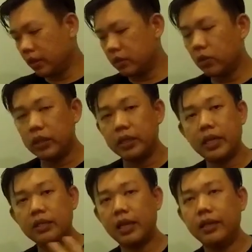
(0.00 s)
So in
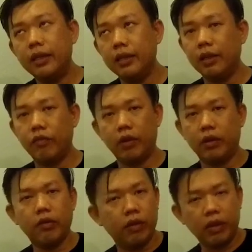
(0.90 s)
case if
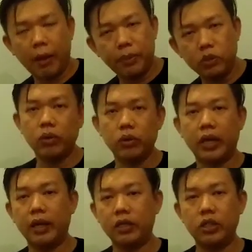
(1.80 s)
it happen to, you
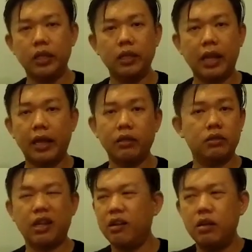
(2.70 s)
can actually like
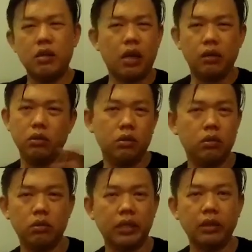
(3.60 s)
suddenly, like, you know,
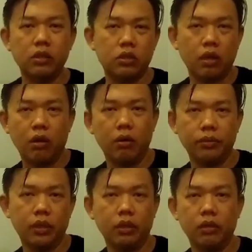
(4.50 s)
a thunderstorm,
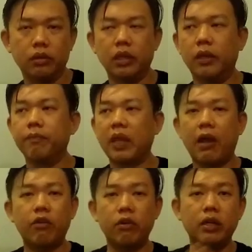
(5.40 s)
you know, the
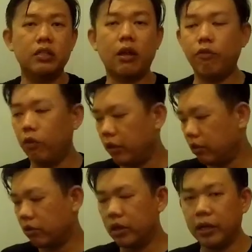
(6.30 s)
heavy rain start falling
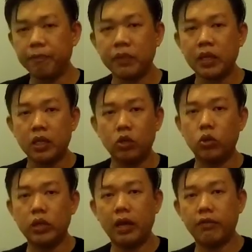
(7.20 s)
already. You
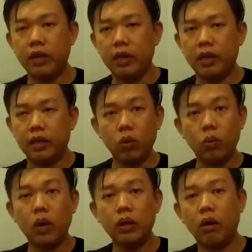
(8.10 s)
don't
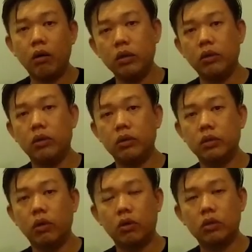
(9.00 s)
want all your
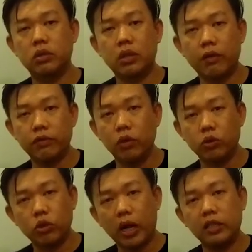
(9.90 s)
stuff, your
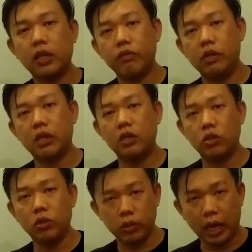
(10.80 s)
dry stuff inside
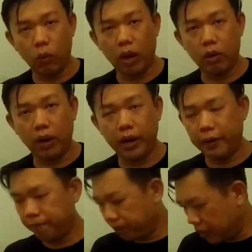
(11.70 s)
should get wet, right?
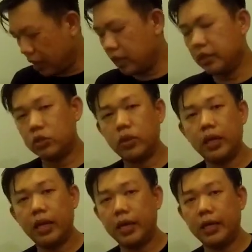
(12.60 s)
Yeah, that's
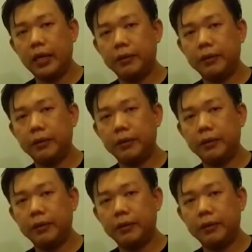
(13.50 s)
why I